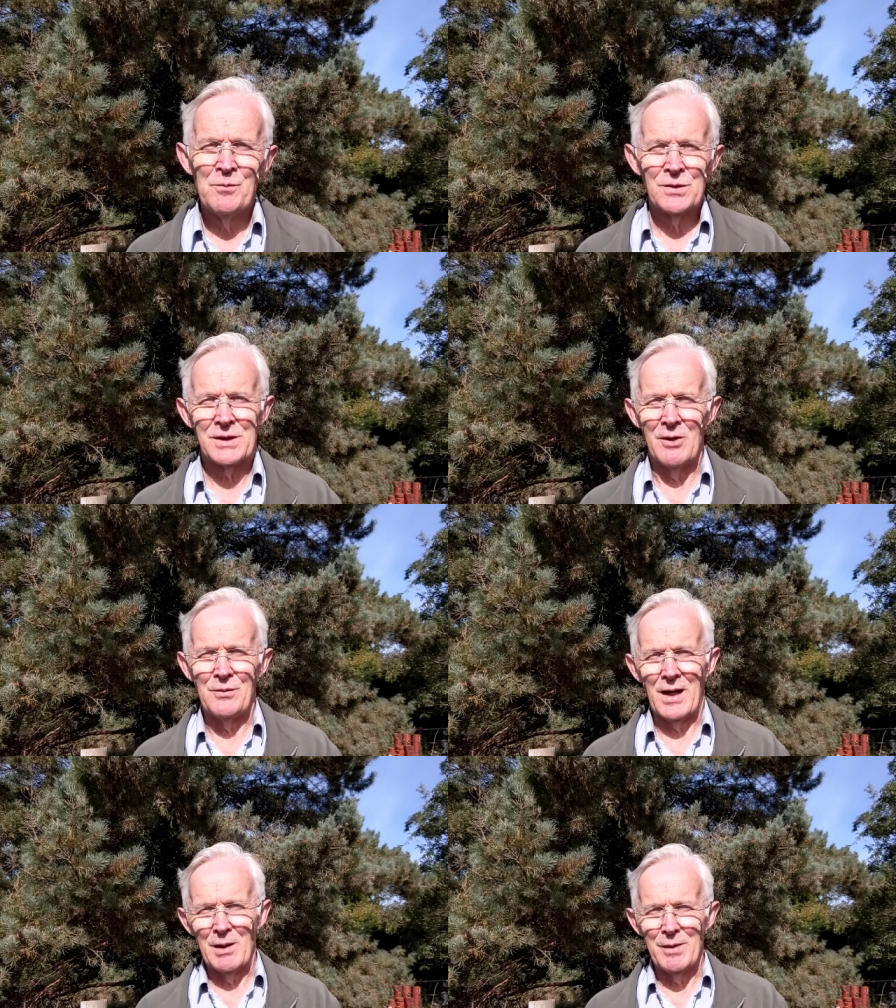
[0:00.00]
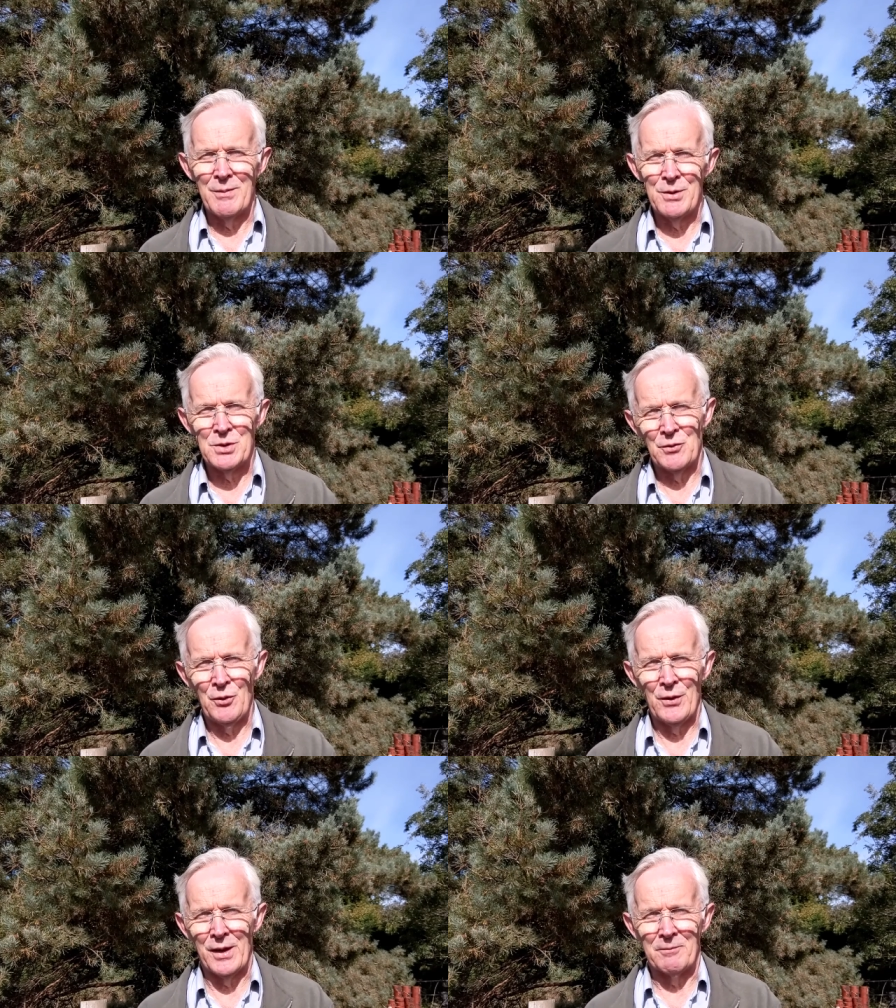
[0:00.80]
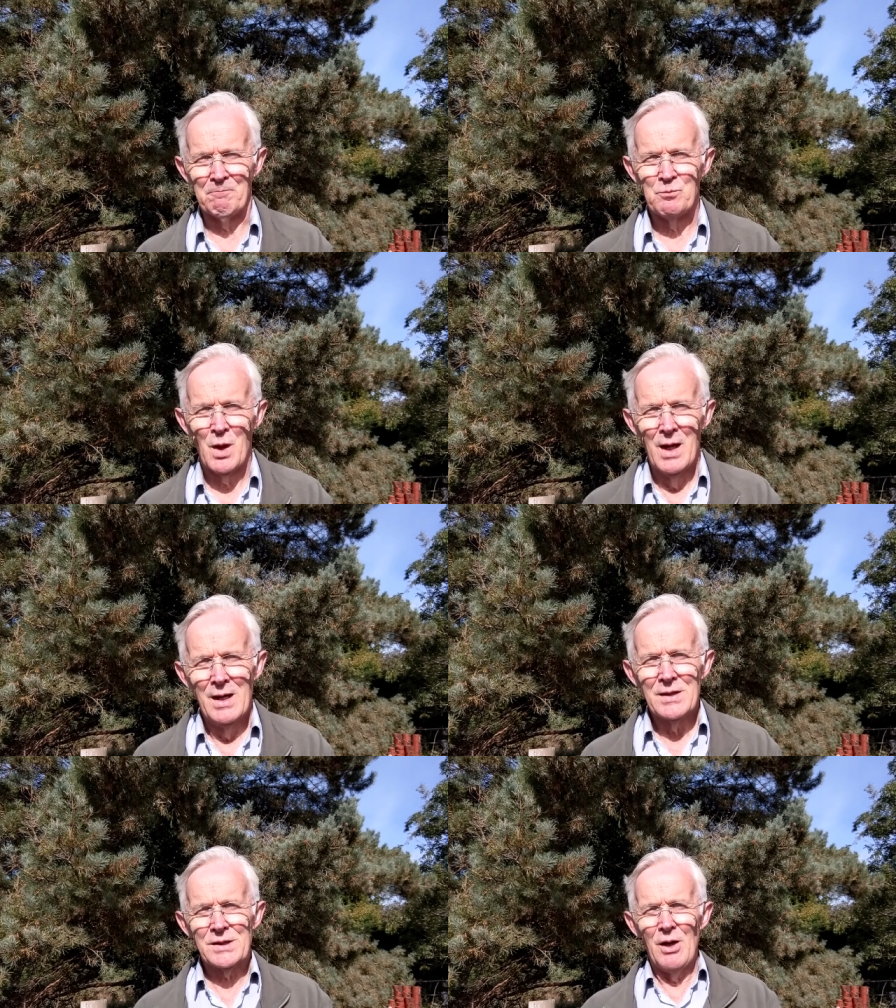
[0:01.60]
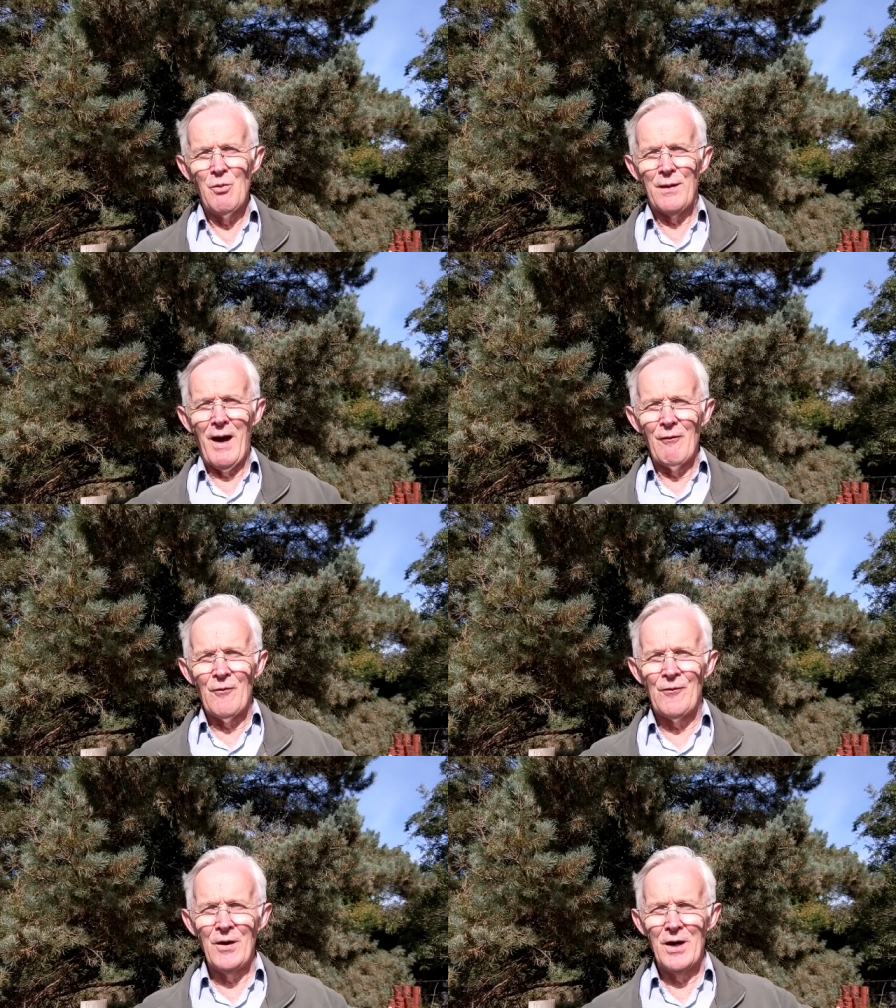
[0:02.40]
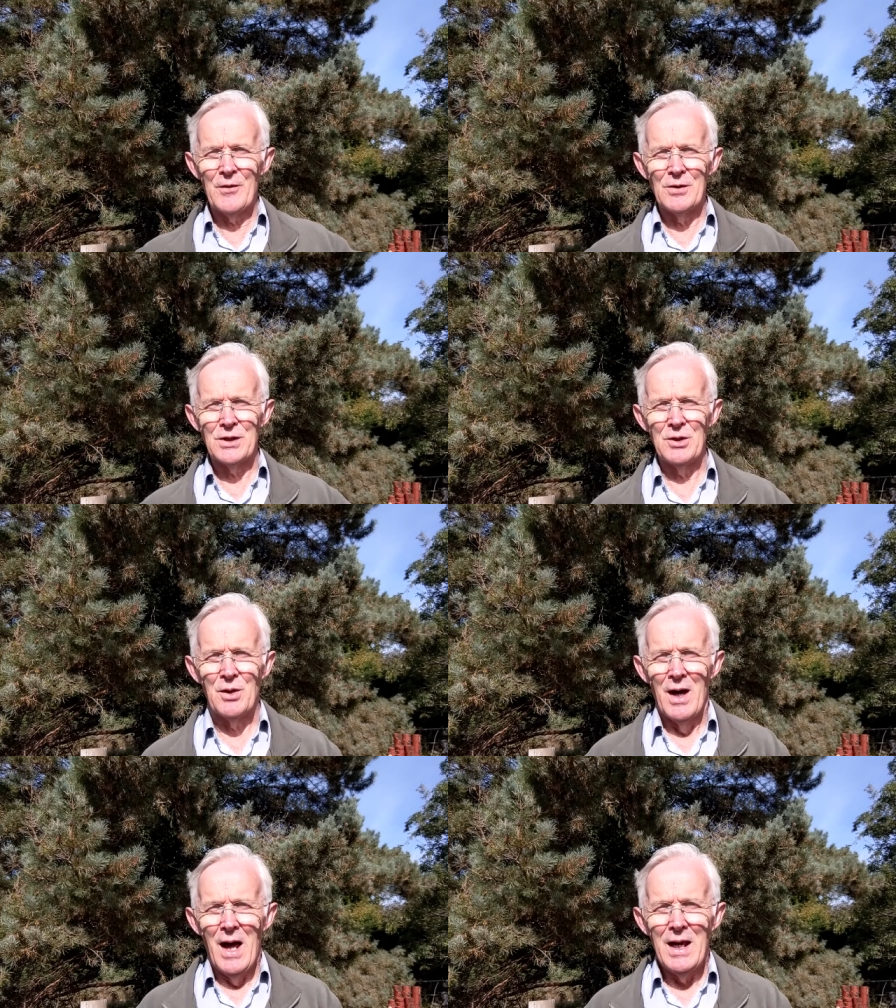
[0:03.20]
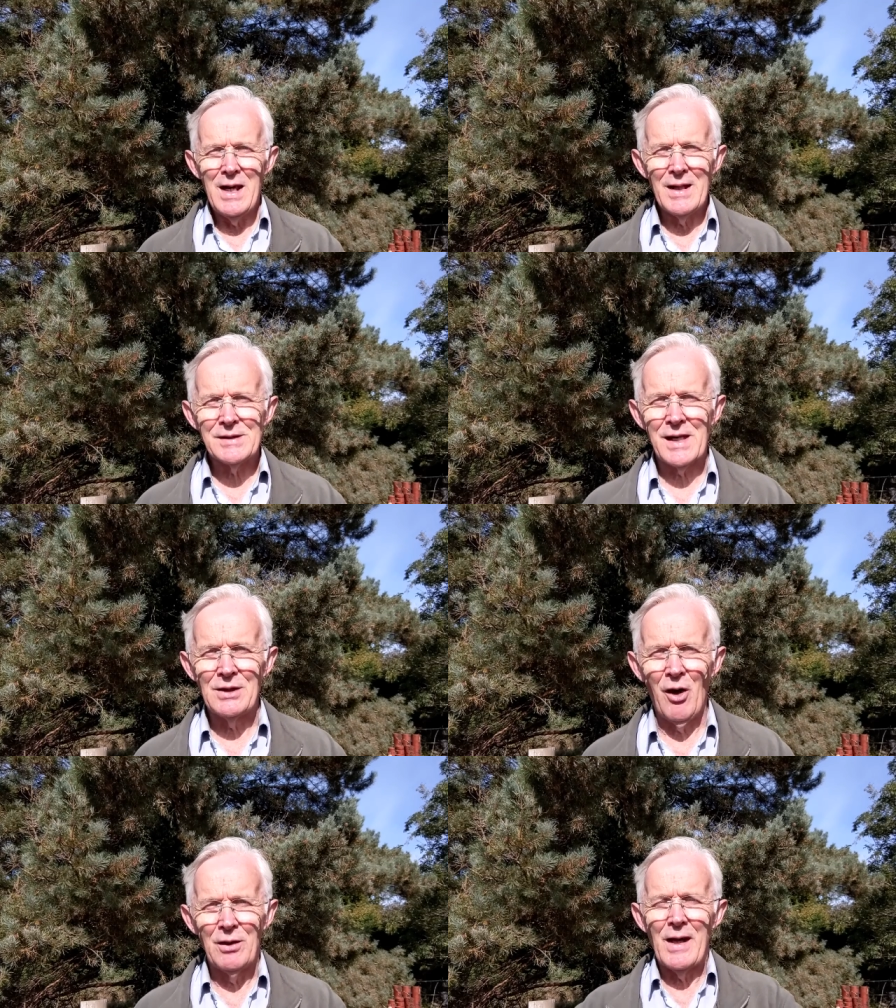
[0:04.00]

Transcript: So that'll be a beautiful thing. So without further ado, let's get on.